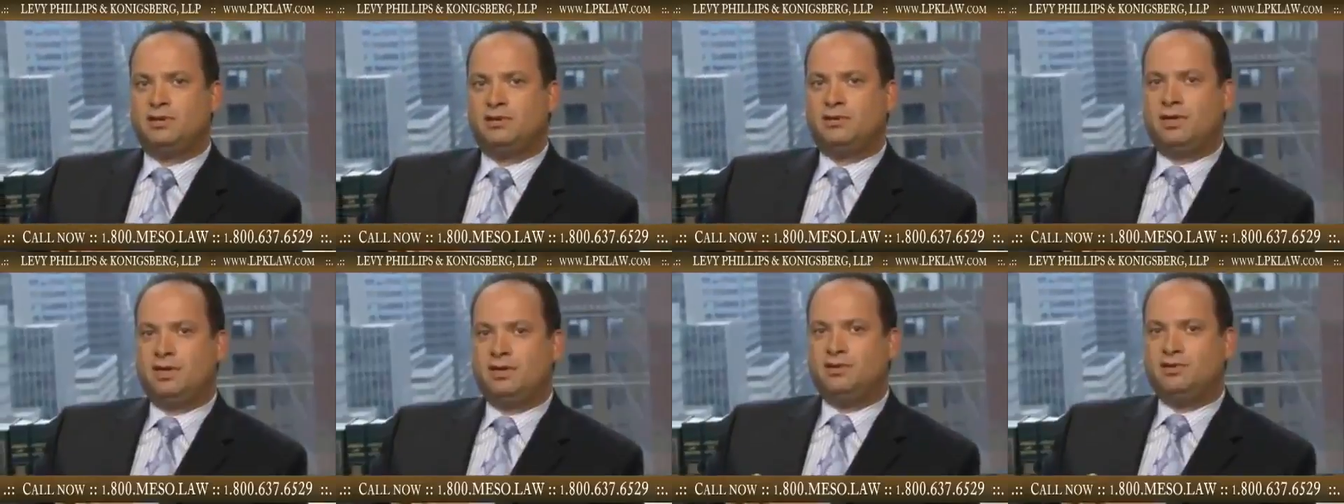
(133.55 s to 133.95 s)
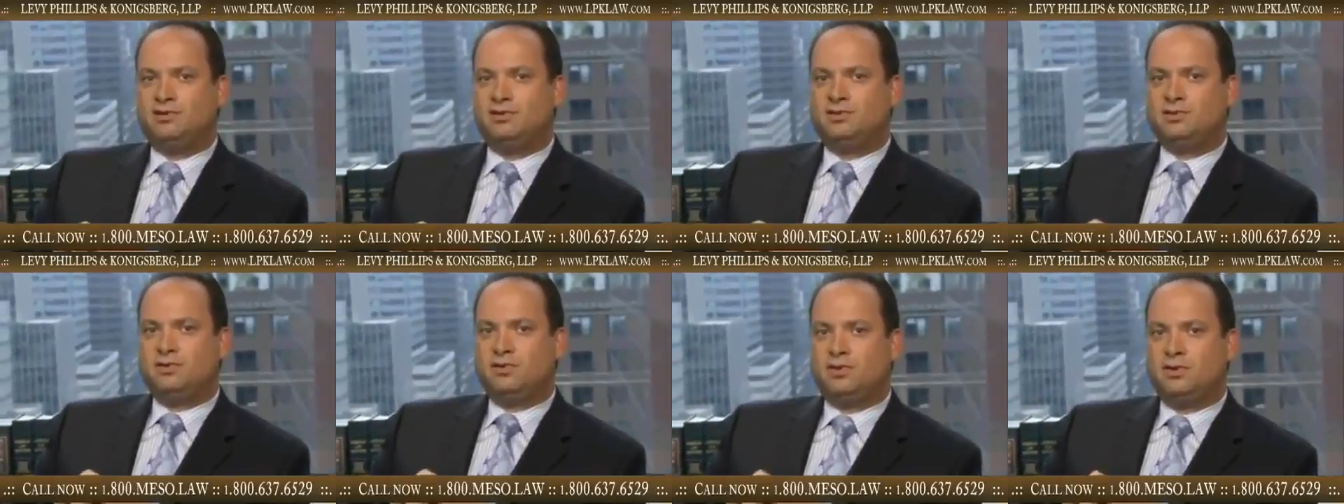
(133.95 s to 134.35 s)
that
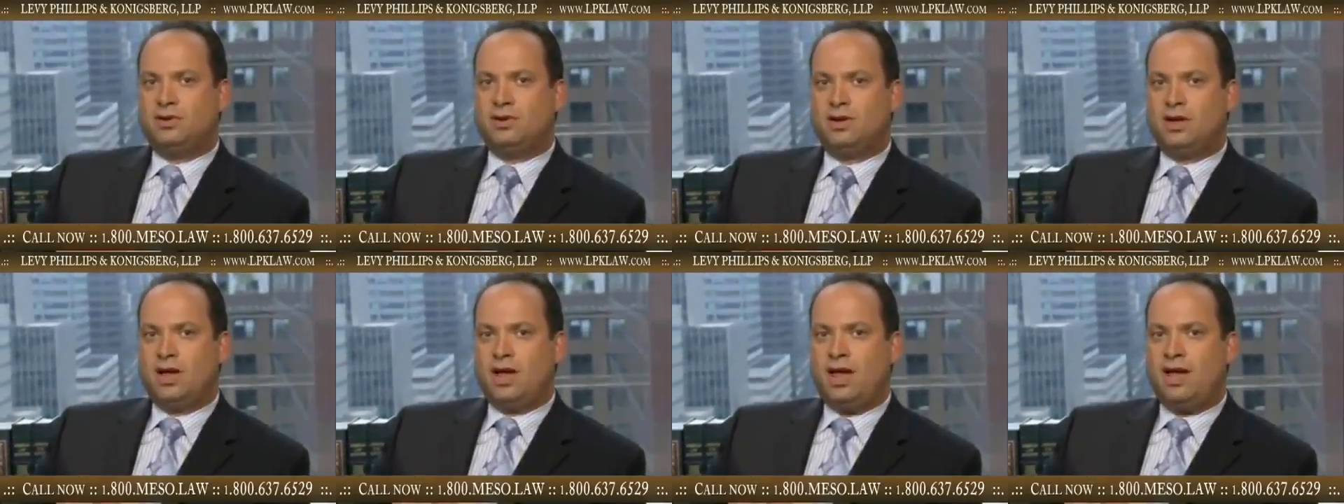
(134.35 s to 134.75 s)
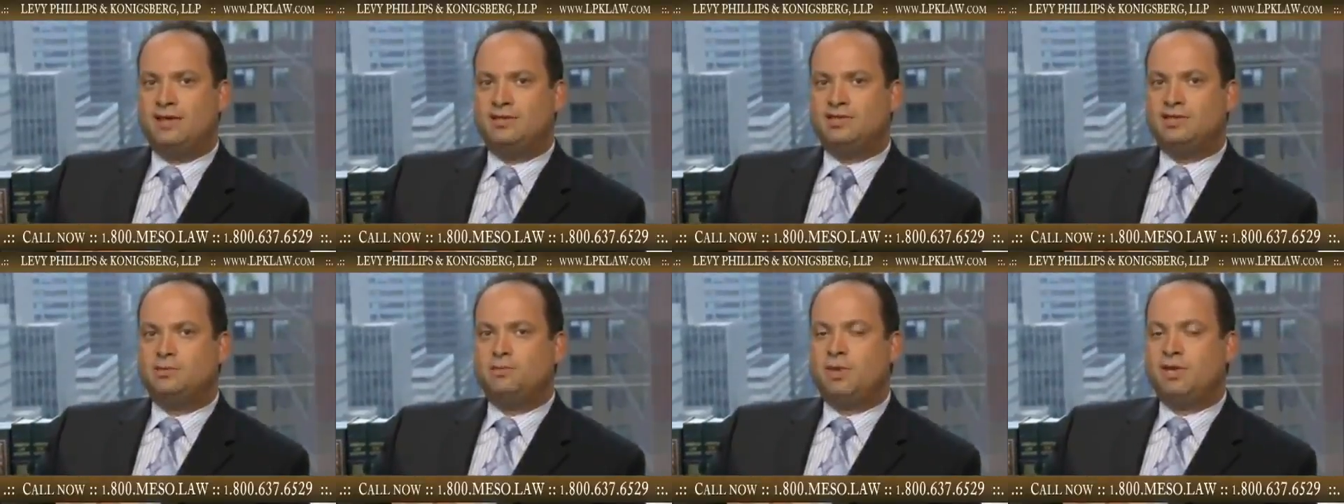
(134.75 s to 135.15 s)

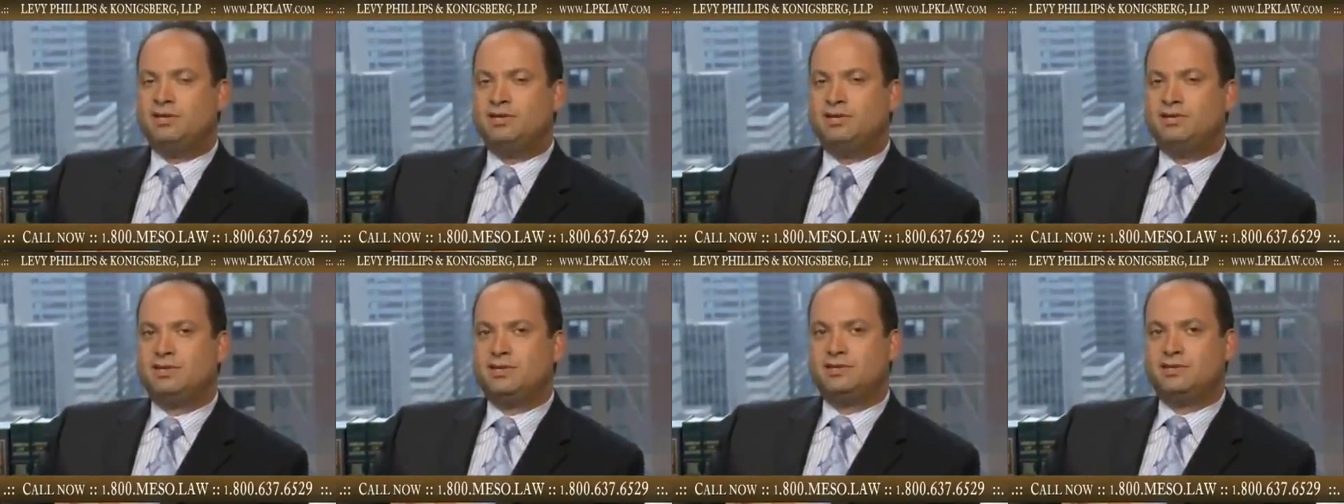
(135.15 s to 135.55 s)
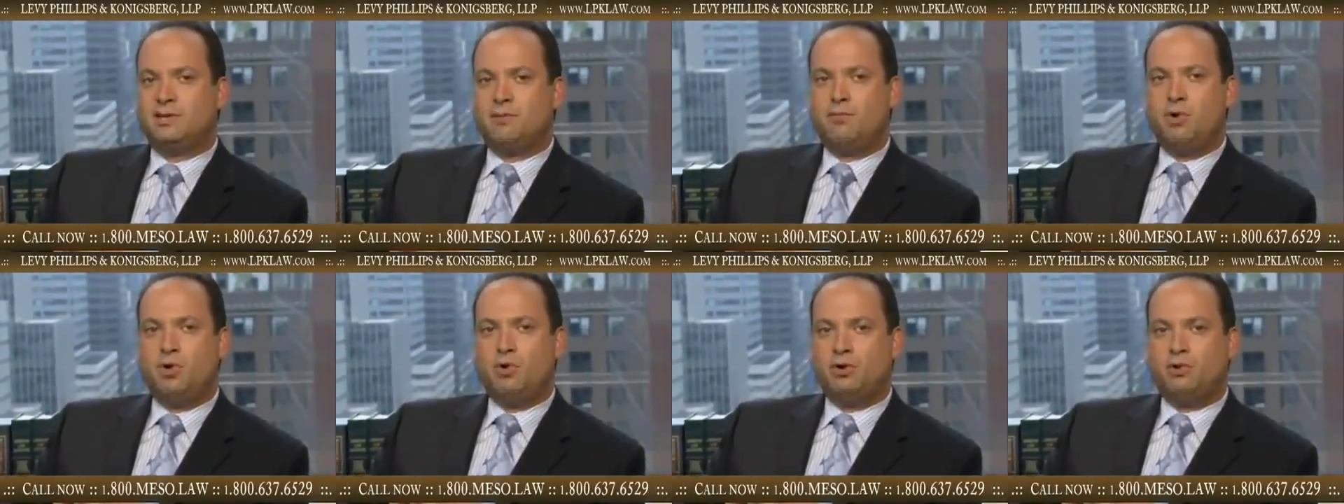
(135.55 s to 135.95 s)
has asbestos as
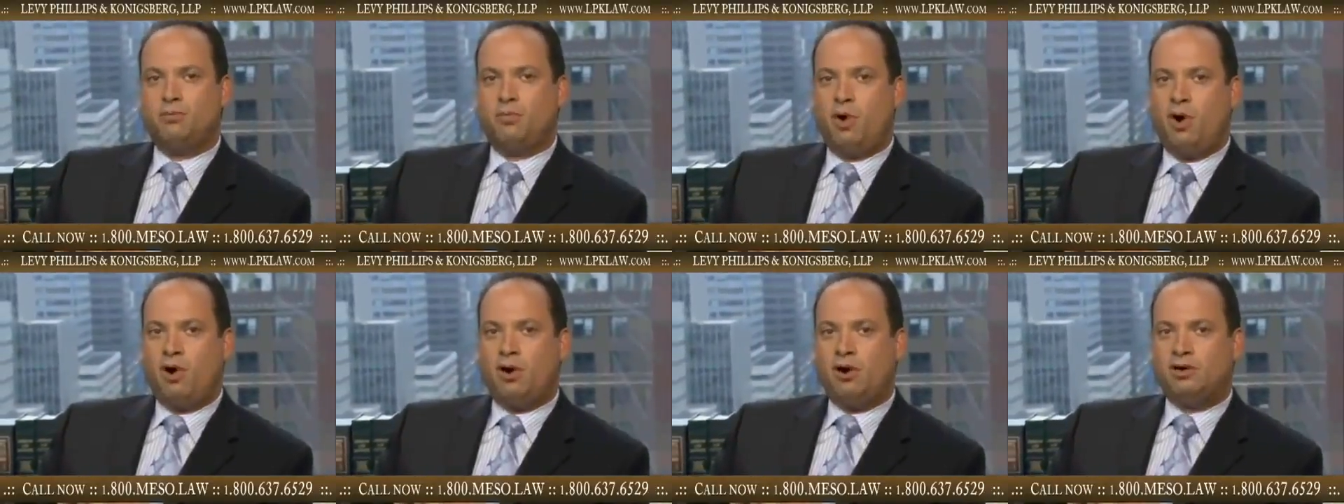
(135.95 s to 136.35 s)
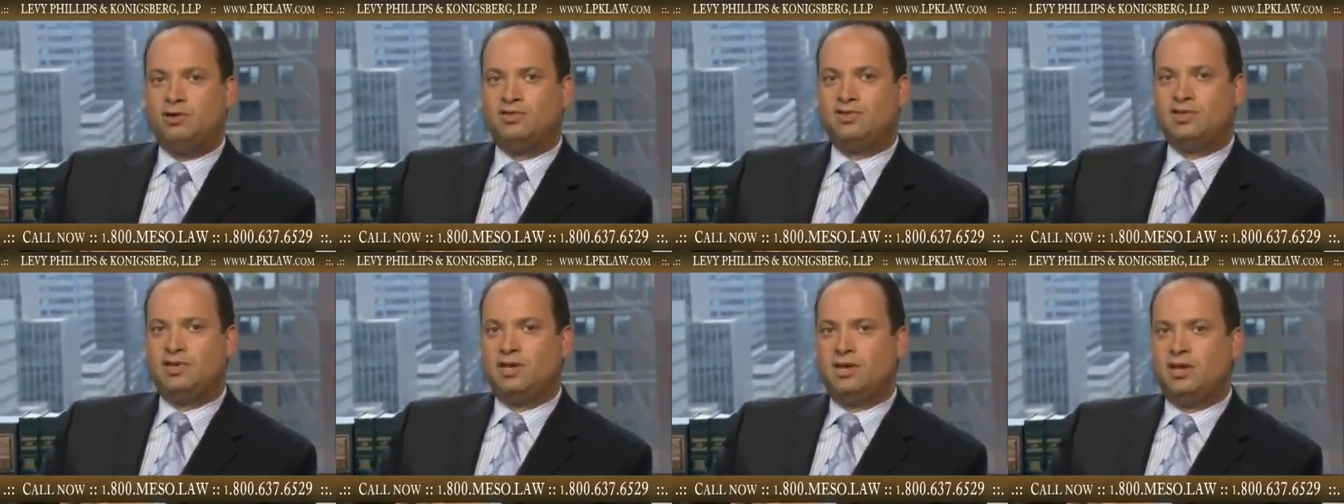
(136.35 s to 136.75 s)
component
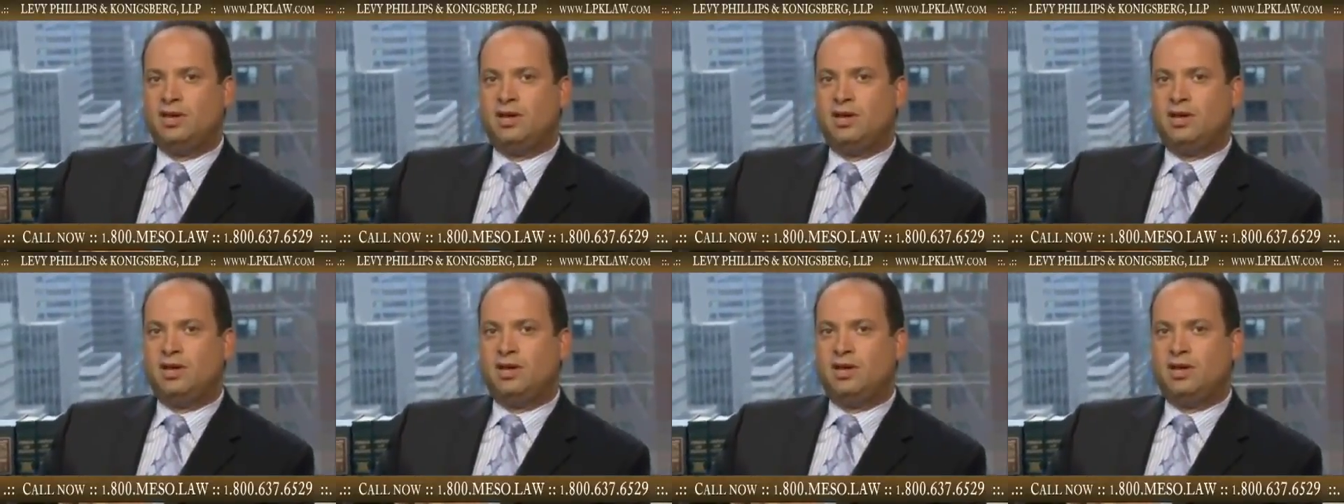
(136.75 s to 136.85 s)
parts,